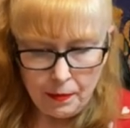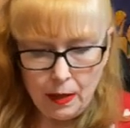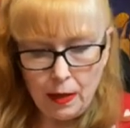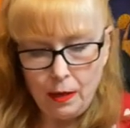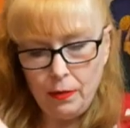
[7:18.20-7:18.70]

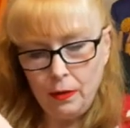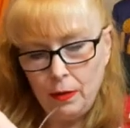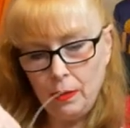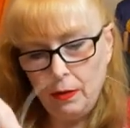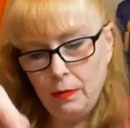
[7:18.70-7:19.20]
There
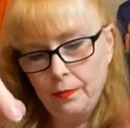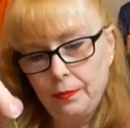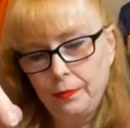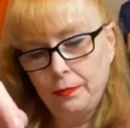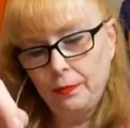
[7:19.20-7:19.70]
we go.
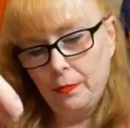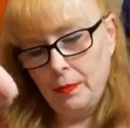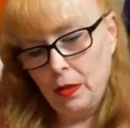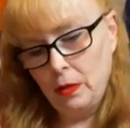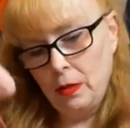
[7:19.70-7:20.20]

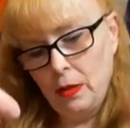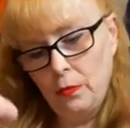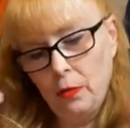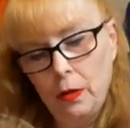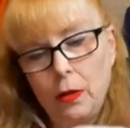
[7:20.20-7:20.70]
Just didn't
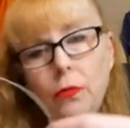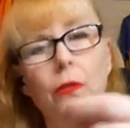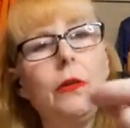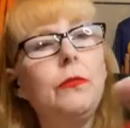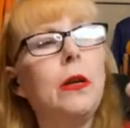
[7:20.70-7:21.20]
want to go
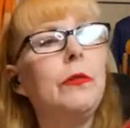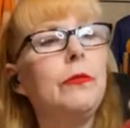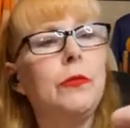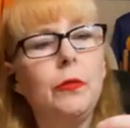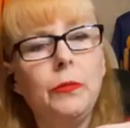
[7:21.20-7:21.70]
on right
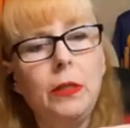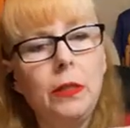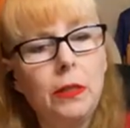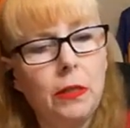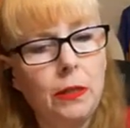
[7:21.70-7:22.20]
for me,
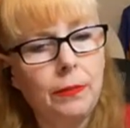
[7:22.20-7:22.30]
did it?